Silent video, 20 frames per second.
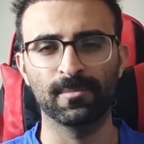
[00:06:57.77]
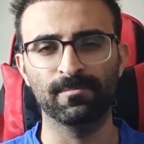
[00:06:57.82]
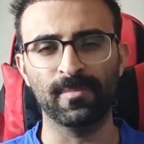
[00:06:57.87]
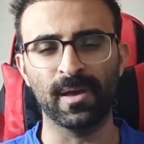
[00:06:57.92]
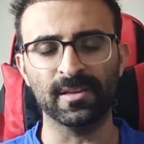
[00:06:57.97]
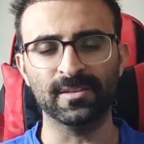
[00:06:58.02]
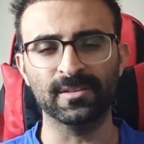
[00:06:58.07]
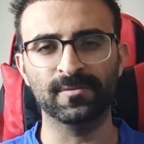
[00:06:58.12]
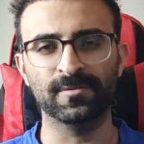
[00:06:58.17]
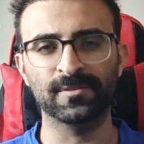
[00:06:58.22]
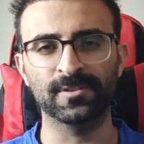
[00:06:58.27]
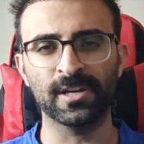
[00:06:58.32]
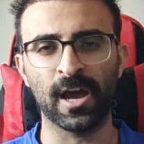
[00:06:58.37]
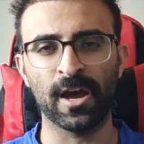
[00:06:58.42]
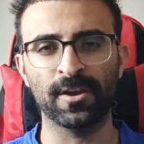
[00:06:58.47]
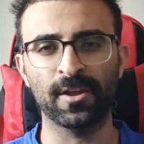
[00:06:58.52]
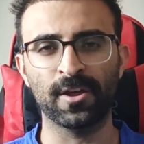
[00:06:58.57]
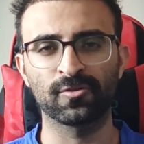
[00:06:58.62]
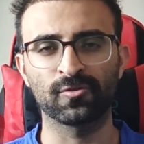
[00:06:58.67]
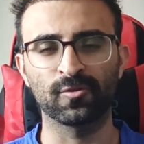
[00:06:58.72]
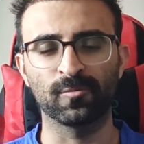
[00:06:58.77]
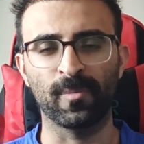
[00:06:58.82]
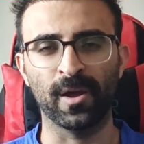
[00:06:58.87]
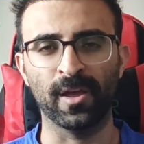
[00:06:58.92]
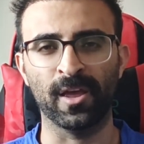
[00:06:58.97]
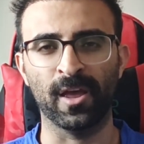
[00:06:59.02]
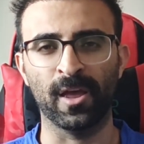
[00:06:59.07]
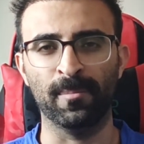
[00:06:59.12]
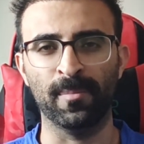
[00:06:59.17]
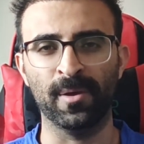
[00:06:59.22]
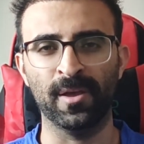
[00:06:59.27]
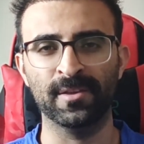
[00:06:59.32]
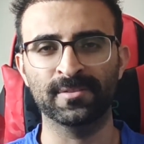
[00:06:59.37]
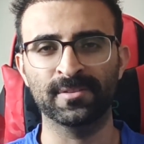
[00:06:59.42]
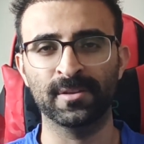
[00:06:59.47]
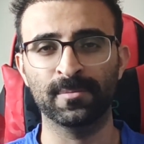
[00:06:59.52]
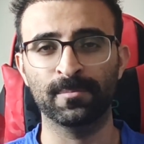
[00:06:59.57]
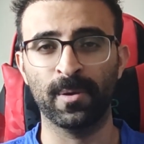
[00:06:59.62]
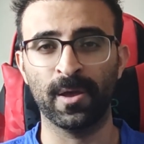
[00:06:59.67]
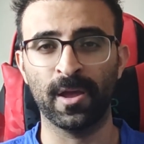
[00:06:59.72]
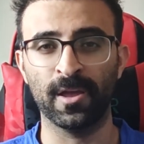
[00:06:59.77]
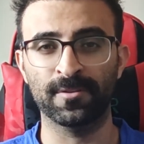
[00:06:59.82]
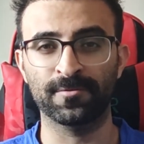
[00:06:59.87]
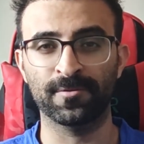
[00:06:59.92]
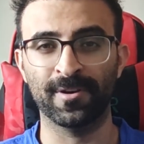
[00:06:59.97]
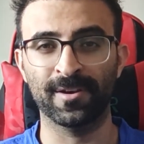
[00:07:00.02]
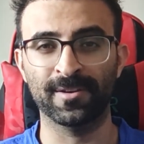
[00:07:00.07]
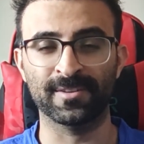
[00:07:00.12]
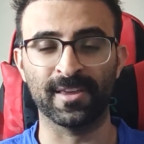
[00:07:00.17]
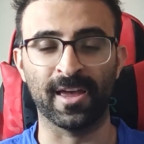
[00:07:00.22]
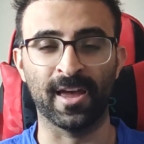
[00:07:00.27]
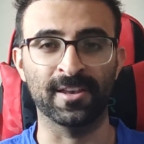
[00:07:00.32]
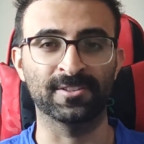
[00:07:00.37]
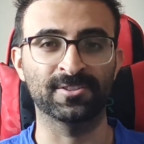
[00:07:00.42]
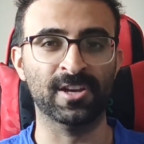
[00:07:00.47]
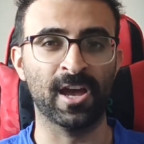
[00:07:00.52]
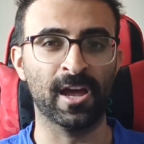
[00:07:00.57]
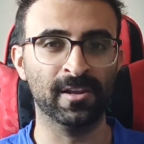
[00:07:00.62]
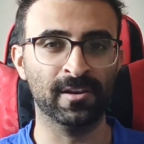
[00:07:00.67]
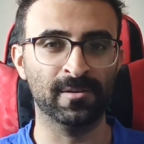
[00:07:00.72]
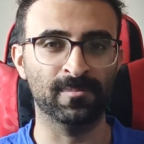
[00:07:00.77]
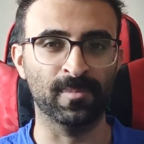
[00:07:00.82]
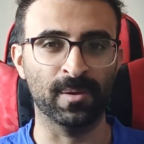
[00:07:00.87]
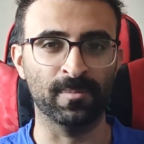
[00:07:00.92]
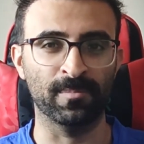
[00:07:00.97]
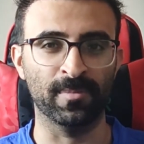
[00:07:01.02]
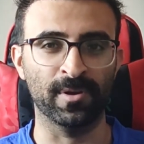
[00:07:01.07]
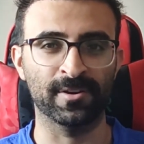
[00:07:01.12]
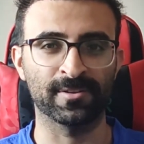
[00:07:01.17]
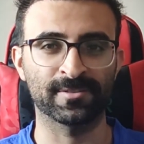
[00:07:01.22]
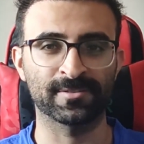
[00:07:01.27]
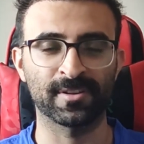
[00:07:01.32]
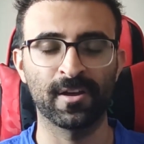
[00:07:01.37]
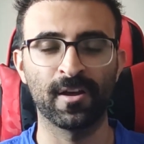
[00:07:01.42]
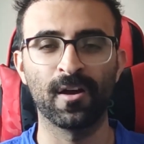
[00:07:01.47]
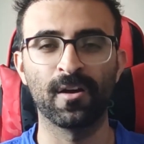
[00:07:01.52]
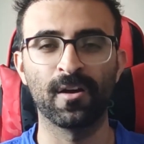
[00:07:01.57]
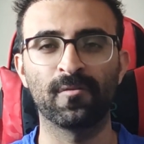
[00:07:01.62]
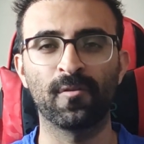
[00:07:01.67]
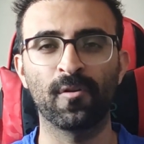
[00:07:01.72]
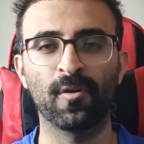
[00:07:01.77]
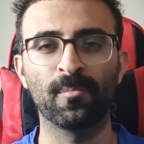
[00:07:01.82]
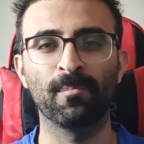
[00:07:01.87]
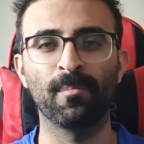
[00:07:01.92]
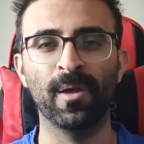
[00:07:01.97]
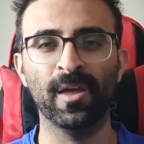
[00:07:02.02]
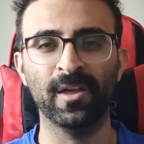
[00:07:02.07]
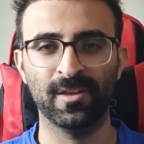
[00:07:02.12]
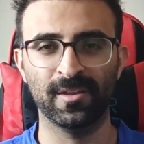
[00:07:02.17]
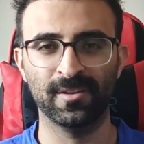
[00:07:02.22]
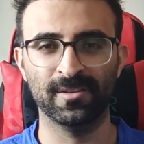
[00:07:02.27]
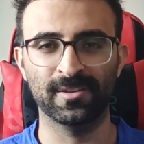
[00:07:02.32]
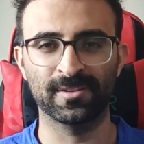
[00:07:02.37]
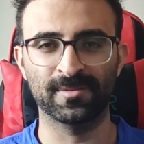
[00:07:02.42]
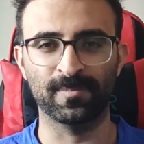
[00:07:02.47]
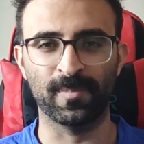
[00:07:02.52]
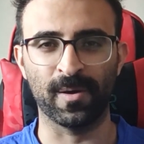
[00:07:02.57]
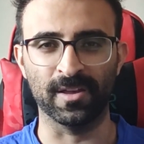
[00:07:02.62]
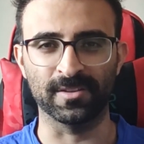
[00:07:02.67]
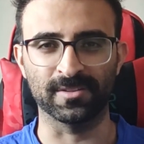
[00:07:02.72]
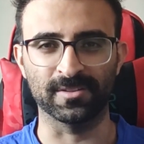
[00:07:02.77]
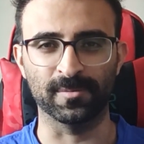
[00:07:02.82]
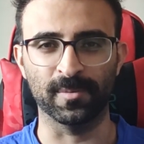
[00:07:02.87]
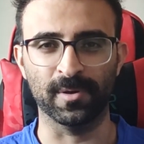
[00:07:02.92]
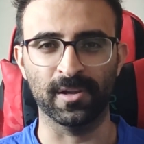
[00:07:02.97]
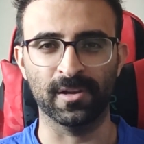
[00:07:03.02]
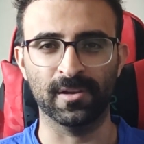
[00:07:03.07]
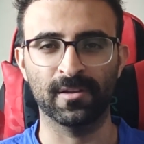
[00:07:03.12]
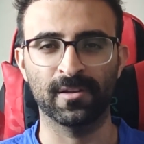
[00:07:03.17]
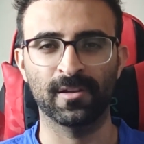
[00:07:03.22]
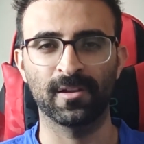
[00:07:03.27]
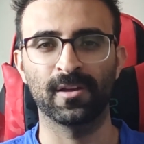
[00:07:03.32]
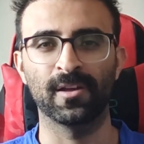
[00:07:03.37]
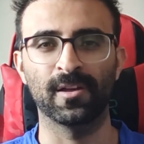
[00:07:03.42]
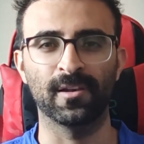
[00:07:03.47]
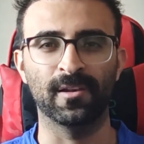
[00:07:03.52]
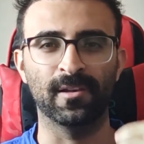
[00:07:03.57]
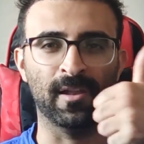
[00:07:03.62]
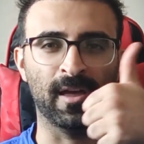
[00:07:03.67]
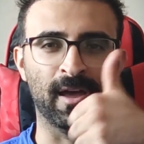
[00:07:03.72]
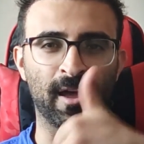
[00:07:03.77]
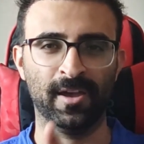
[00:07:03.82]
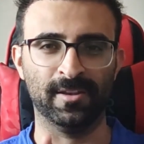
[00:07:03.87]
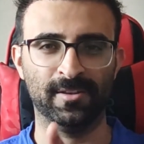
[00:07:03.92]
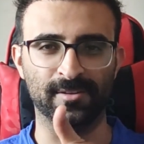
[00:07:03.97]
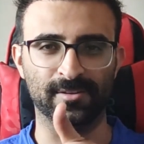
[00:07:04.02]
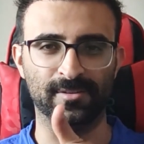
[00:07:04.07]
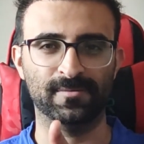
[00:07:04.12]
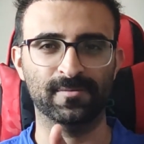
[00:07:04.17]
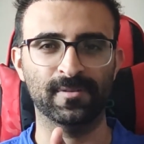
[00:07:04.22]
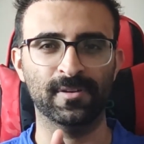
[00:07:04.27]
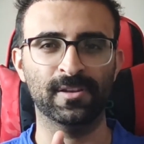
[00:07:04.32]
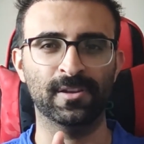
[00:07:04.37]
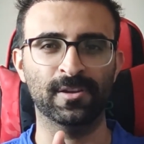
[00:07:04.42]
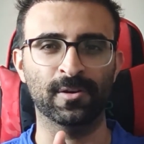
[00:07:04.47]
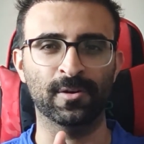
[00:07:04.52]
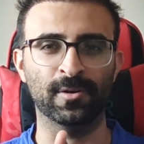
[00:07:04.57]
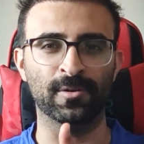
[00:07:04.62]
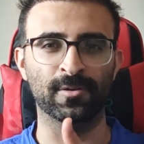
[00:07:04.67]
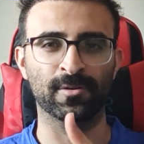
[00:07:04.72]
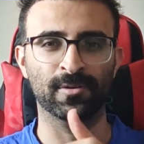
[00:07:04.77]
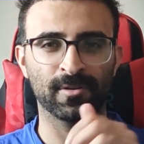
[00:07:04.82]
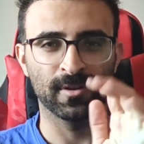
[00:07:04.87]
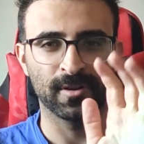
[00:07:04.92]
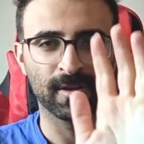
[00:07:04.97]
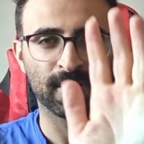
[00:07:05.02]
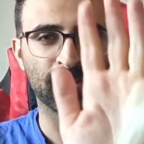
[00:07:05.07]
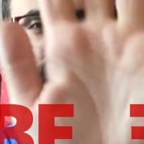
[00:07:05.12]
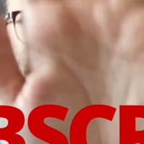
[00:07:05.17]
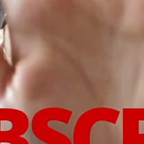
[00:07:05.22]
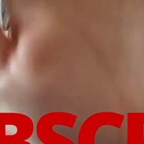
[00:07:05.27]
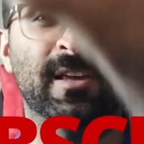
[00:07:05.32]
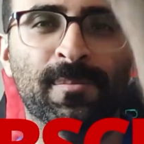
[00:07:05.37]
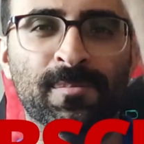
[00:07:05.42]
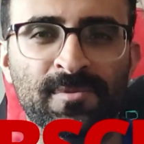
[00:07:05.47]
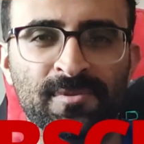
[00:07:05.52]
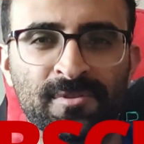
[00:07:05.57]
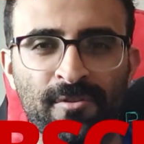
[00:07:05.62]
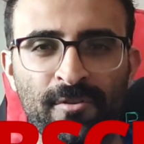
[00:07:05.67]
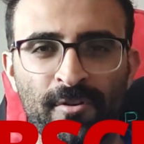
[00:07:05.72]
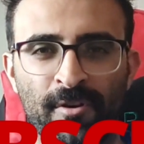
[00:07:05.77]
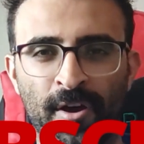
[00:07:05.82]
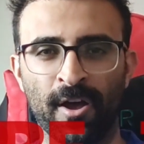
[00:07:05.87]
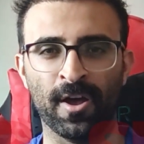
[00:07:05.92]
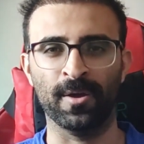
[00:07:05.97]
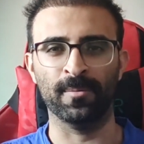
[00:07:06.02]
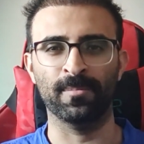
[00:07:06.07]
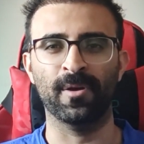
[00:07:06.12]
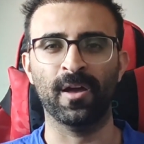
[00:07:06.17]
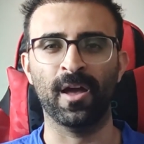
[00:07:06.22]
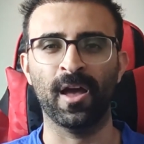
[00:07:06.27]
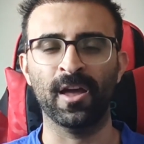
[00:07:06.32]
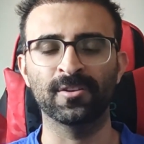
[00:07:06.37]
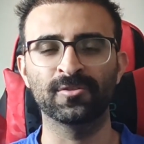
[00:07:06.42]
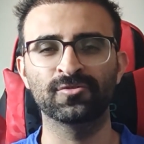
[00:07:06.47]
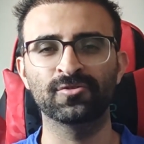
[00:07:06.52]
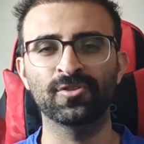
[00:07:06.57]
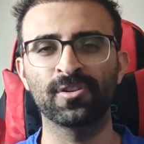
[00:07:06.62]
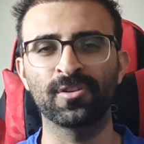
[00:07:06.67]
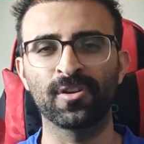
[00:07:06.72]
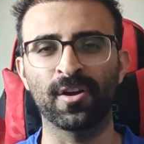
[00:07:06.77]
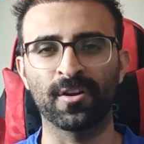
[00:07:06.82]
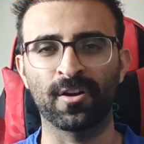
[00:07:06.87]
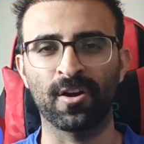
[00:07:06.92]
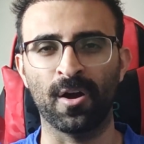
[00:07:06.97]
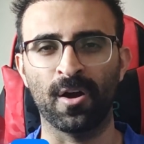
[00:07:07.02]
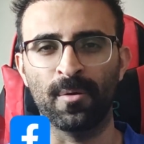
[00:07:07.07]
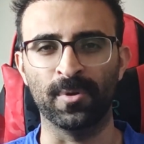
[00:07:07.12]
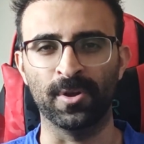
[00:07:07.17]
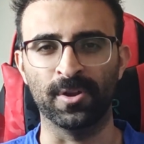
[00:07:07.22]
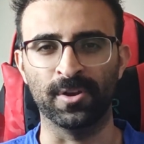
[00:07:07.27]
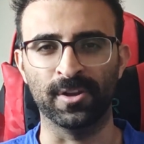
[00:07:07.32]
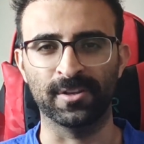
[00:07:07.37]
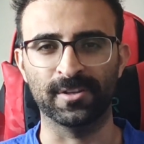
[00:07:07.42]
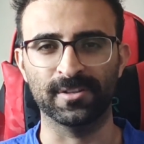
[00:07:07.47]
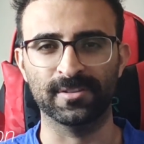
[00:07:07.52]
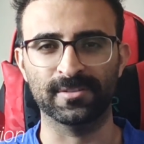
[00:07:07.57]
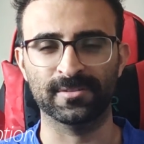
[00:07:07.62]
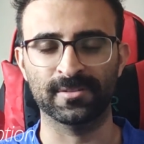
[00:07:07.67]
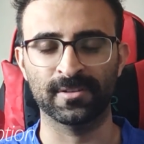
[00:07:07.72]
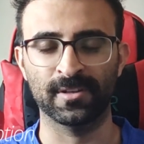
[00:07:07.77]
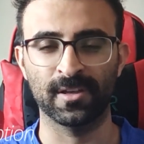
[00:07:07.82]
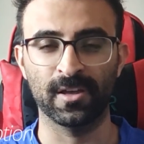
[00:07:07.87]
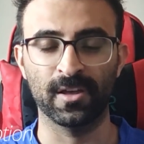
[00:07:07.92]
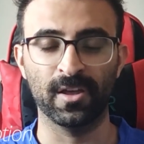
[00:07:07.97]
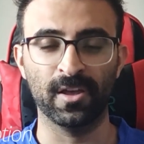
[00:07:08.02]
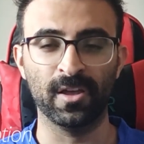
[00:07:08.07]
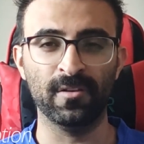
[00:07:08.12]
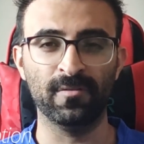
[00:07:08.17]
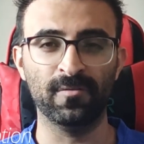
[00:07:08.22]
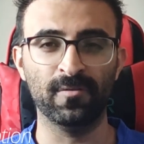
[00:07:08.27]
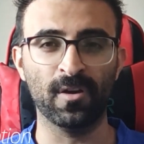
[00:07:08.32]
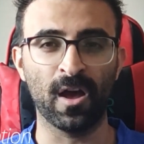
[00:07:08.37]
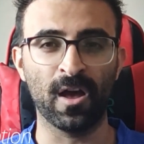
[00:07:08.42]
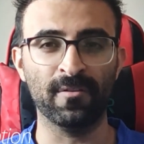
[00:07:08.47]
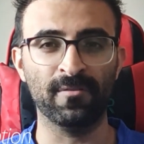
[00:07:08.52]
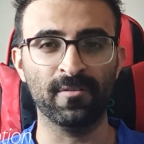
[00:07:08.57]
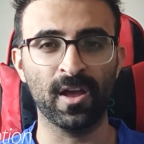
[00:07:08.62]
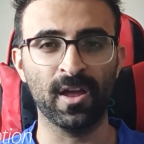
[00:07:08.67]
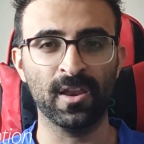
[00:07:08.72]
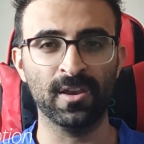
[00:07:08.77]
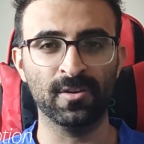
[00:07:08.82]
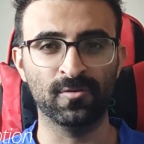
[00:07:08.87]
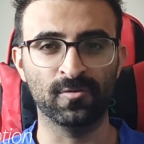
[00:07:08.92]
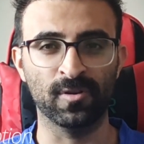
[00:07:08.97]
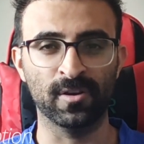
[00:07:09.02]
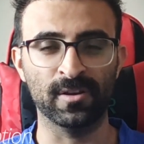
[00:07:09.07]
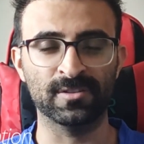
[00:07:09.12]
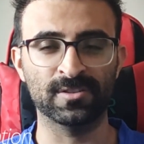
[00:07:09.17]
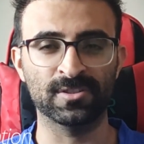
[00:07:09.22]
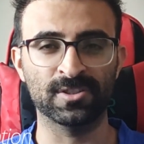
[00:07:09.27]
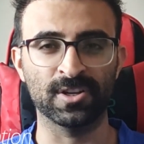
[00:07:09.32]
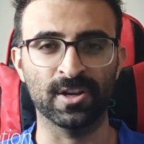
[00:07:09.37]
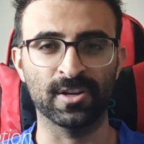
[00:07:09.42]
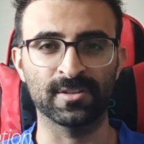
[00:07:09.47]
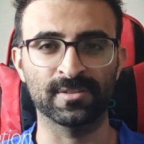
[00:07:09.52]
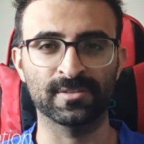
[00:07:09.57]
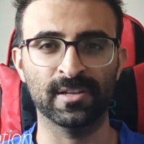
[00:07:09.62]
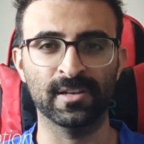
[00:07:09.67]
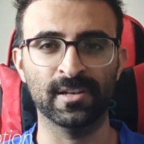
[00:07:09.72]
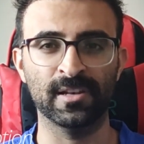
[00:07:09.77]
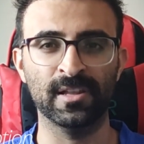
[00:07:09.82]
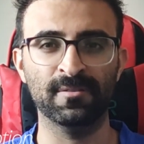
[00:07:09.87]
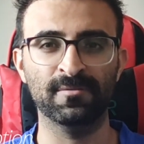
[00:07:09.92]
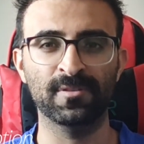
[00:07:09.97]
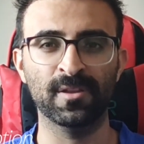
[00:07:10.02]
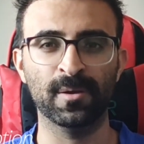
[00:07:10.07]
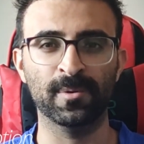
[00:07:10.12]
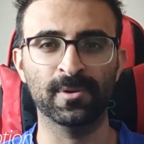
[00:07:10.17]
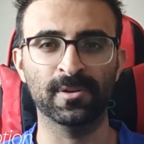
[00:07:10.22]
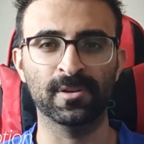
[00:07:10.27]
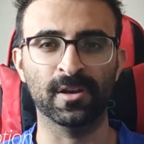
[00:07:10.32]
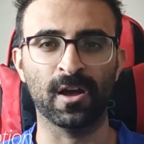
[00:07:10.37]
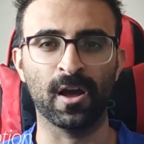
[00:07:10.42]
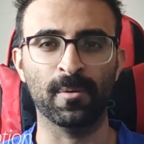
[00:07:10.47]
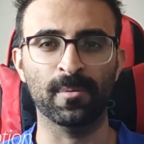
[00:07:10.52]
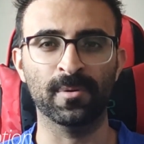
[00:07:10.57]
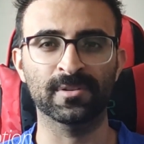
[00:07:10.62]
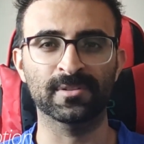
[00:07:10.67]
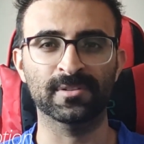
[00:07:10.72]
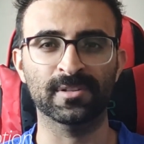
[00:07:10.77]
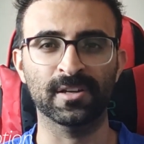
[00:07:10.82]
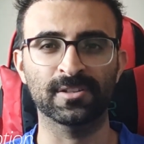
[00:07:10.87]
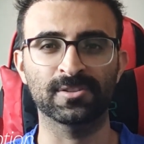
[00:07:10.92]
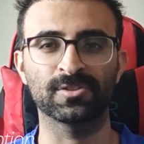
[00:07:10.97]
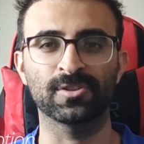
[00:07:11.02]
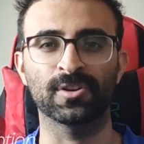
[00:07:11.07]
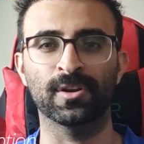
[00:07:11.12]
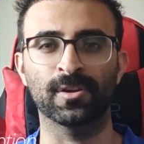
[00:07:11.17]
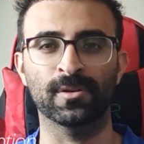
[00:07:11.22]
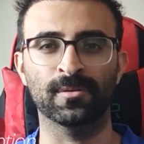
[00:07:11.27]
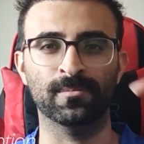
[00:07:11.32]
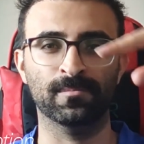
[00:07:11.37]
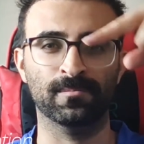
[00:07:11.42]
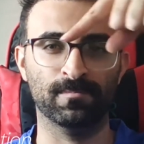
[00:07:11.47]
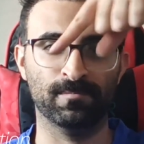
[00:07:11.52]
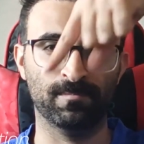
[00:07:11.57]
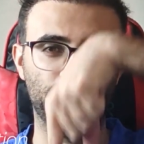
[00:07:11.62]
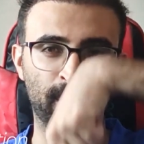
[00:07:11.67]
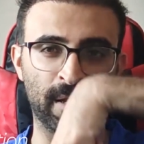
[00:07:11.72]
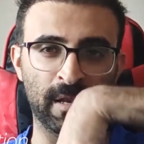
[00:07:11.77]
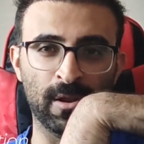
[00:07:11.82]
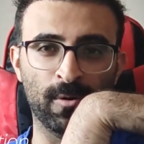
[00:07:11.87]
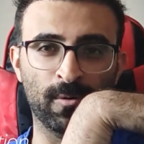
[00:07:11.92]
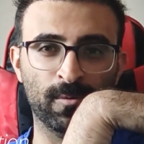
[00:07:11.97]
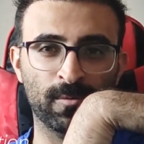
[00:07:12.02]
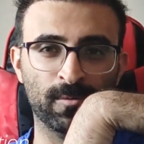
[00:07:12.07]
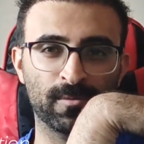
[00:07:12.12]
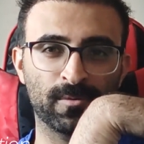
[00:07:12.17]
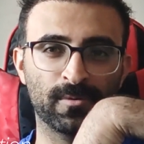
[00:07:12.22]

Massive shout out to my amazing patrons and channel members for making this possible. Like this video, subscribe and join our communities. If you have any questions, leave them in the comment section below.